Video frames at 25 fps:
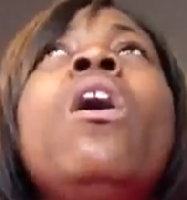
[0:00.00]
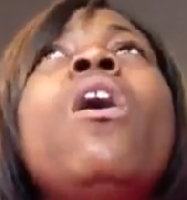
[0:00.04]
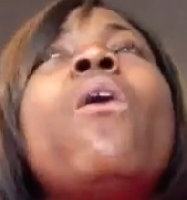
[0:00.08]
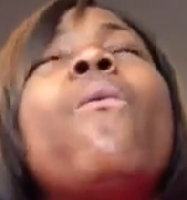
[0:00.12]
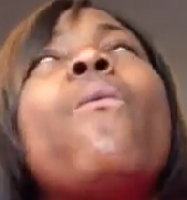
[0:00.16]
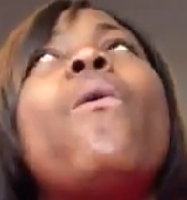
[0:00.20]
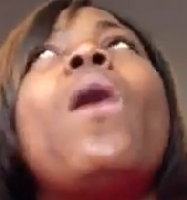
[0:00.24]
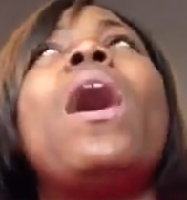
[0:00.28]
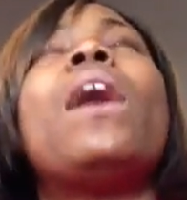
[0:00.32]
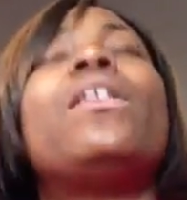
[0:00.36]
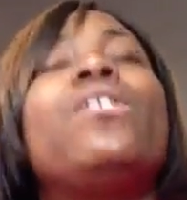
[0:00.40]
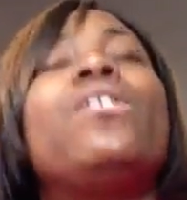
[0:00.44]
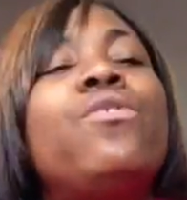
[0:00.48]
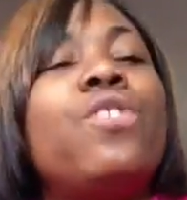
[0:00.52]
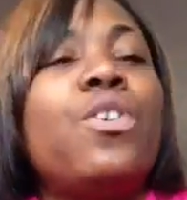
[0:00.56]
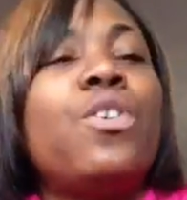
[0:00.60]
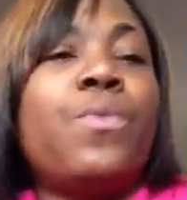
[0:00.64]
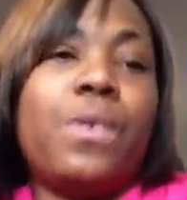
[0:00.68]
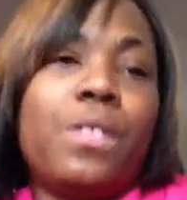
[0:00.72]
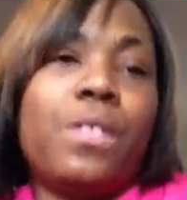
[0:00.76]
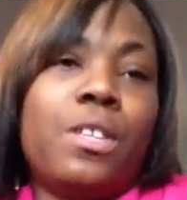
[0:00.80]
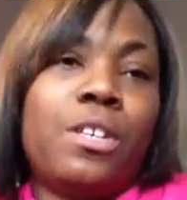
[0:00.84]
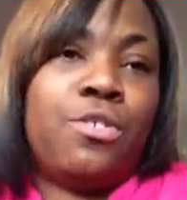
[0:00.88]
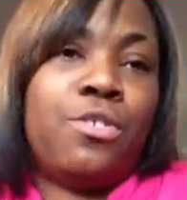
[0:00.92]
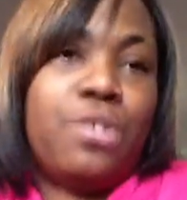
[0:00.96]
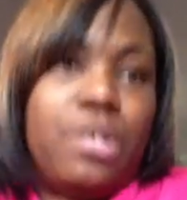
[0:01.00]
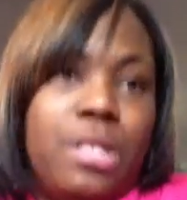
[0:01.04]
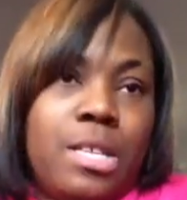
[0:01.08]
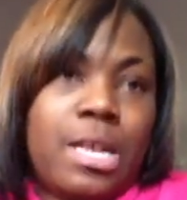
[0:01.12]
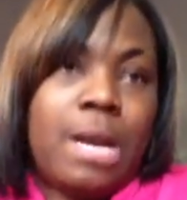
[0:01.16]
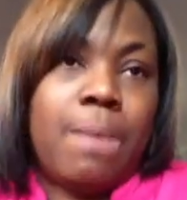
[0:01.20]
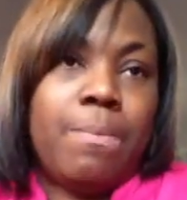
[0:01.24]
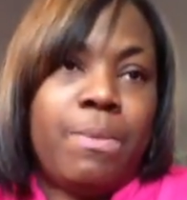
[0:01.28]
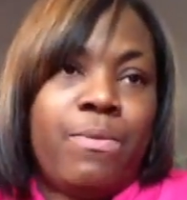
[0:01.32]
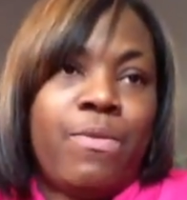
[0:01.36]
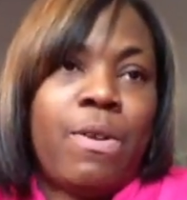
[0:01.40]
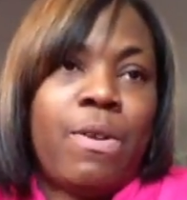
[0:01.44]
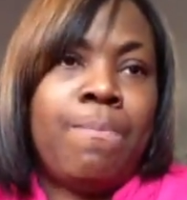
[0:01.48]
Well, I do know where the strength
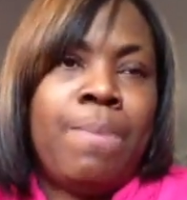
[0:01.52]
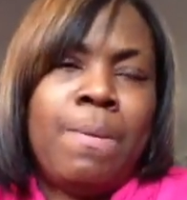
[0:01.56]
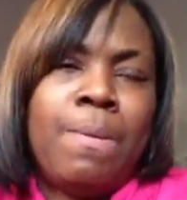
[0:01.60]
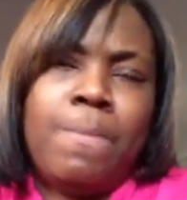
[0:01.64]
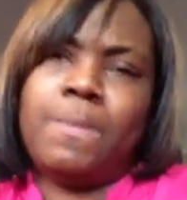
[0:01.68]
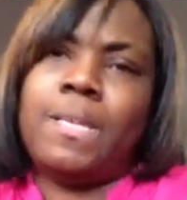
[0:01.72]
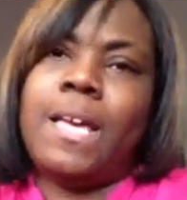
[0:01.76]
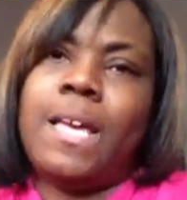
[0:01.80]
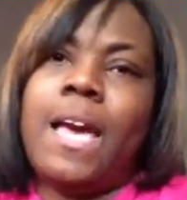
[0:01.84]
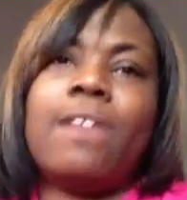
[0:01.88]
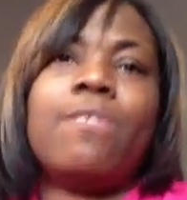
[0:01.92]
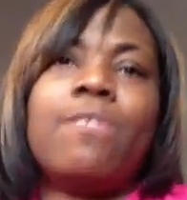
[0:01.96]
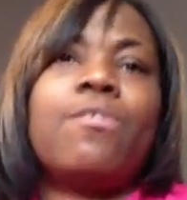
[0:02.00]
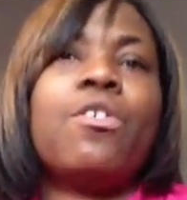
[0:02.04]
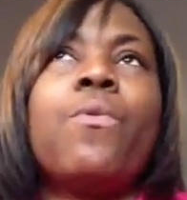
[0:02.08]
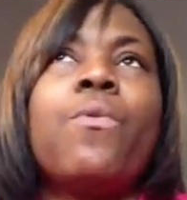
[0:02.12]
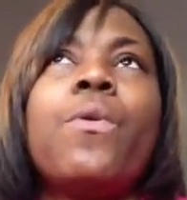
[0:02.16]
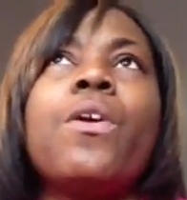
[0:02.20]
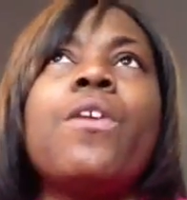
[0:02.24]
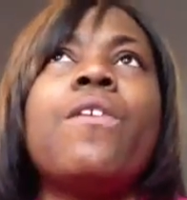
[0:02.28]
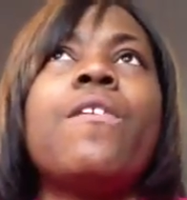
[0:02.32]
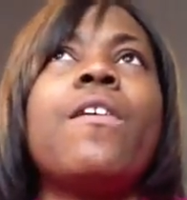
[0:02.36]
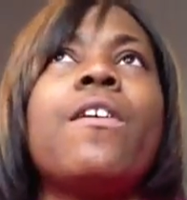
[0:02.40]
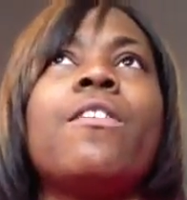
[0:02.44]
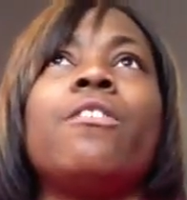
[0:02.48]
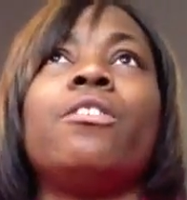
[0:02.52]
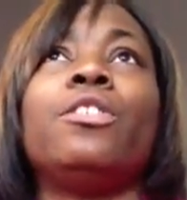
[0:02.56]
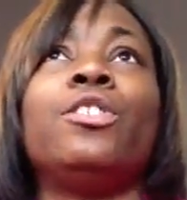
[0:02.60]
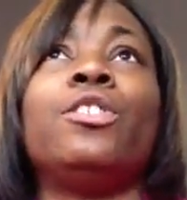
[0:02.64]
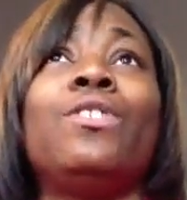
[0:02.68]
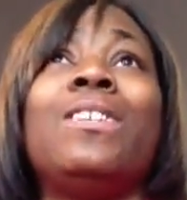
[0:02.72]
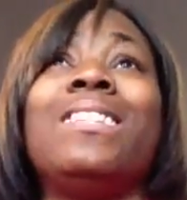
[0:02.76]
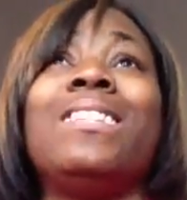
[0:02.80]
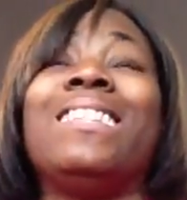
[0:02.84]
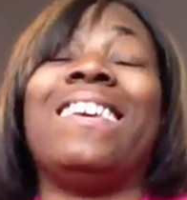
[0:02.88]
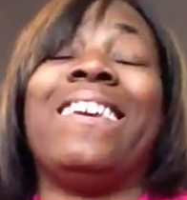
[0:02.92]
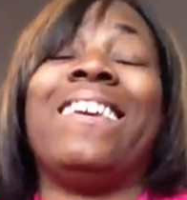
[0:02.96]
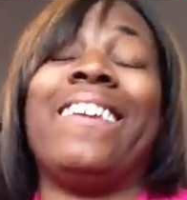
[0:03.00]
comes from. People say, I don't know where you get your
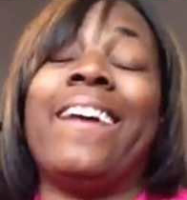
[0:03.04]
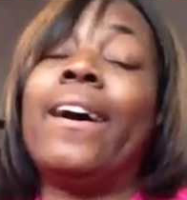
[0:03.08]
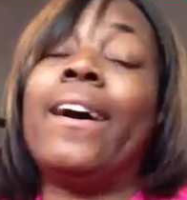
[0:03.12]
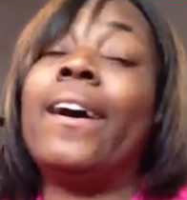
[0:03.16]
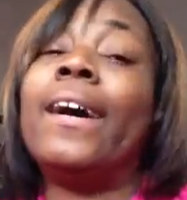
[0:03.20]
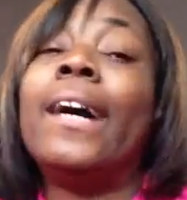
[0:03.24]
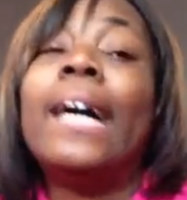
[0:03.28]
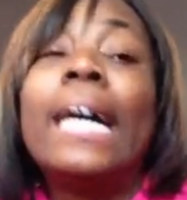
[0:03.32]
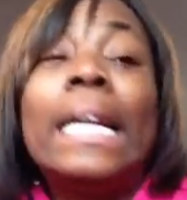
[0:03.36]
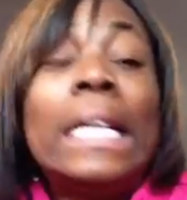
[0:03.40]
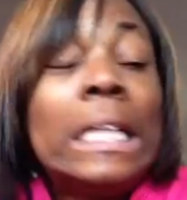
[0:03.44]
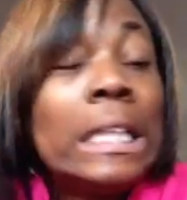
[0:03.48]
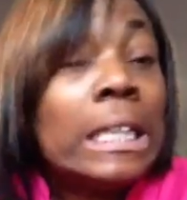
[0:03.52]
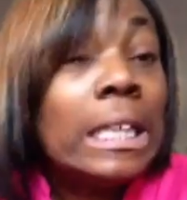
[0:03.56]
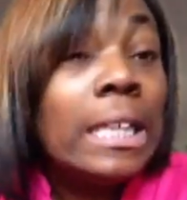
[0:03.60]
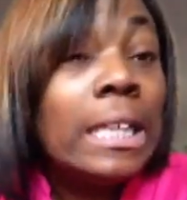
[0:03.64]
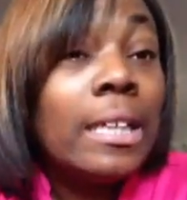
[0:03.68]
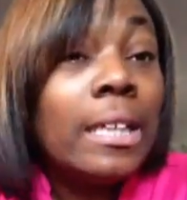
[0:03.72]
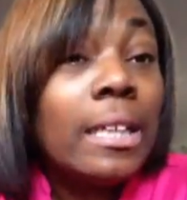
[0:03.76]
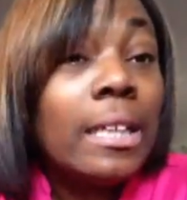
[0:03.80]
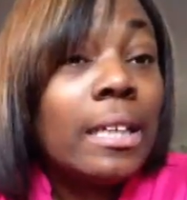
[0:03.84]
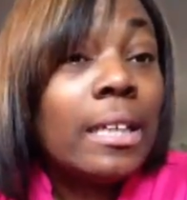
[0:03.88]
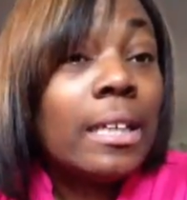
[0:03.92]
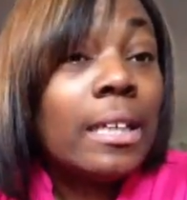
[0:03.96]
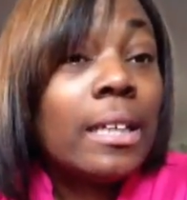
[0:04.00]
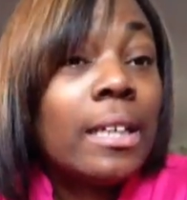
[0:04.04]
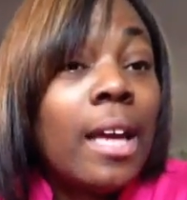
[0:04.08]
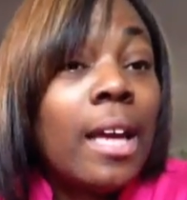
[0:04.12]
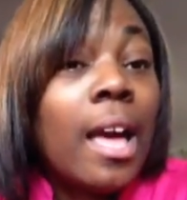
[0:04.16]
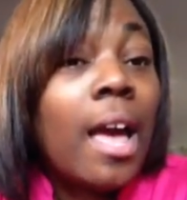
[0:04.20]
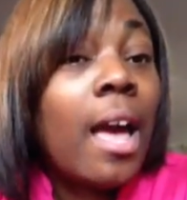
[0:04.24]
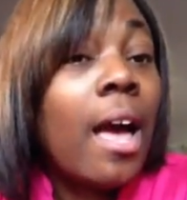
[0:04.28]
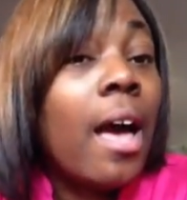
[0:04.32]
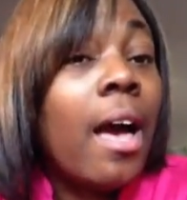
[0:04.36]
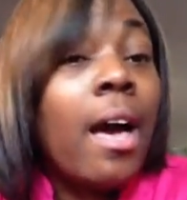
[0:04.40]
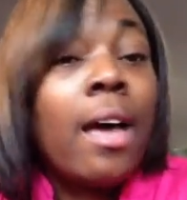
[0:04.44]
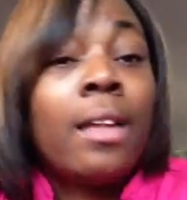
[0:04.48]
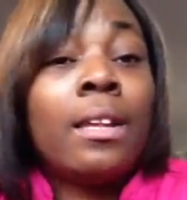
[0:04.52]
strength. God,
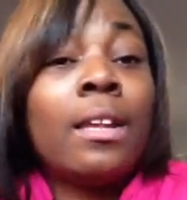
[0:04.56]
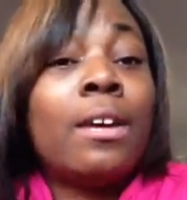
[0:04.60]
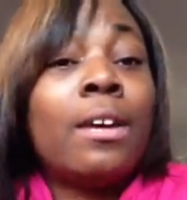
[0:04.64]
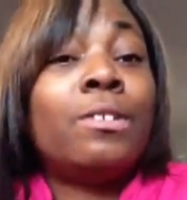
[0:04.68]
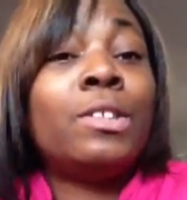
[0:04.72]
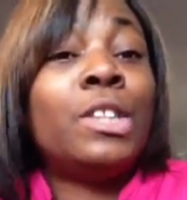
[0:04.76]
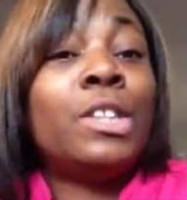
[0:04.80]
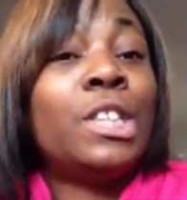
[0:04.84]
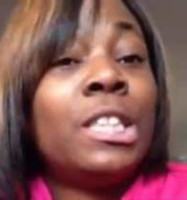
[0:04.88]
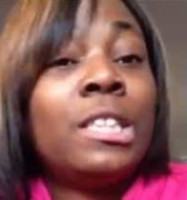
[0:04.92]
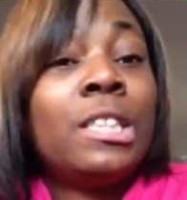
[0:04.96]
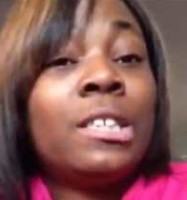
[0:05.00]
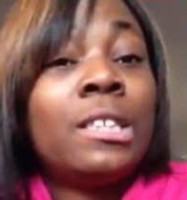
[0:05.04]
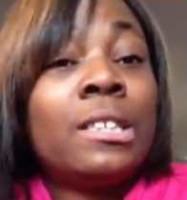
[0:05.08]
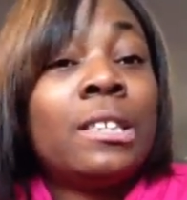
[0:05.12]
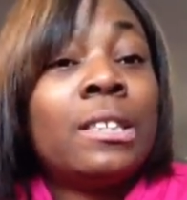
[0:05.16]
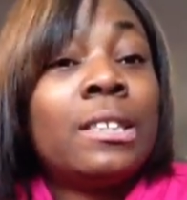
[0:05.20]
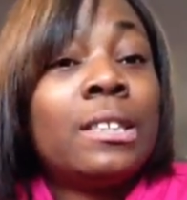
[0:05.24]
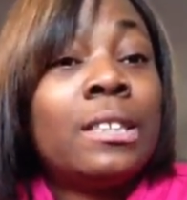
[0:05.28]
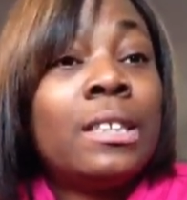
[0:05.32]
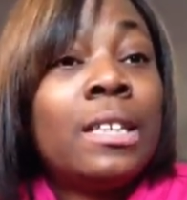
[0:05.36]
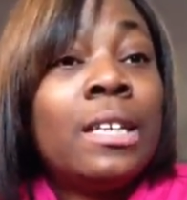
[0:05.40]
hello, Jesus,